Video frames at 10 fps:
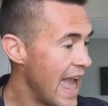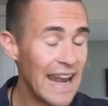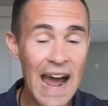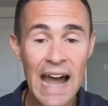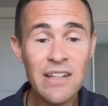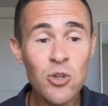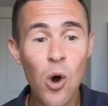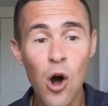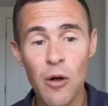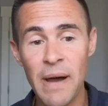And I
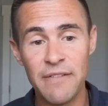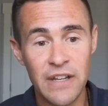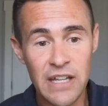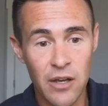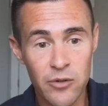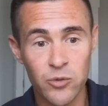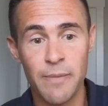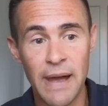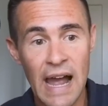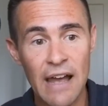do all my videos
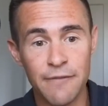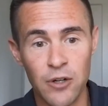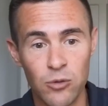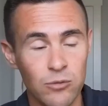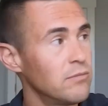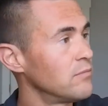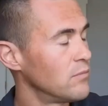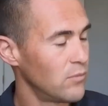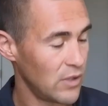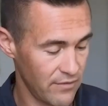with my iPhone,
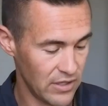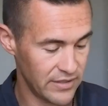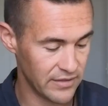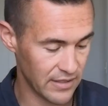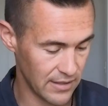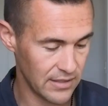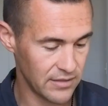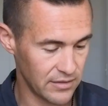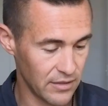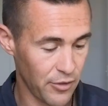whatever this is. I think
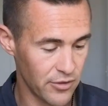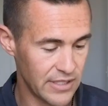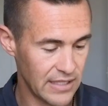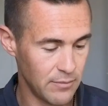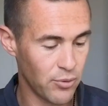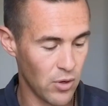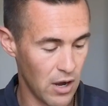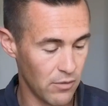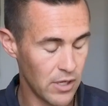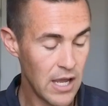this is a 13
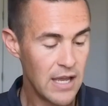Pro.